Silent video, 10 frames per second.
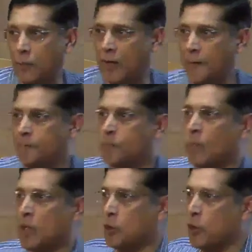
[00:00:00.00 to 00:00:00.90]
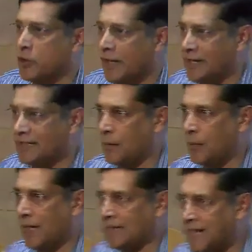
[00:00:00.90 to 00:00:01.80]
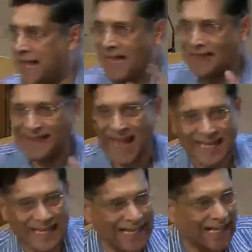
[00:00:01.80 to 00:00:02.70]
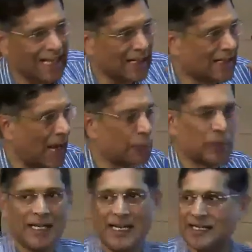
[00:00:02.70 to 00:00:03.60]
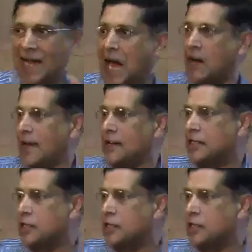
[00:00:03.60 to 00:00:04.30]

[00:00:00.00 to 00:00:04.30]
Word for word: to someone, you're going to hurt someone else. That subsidies are a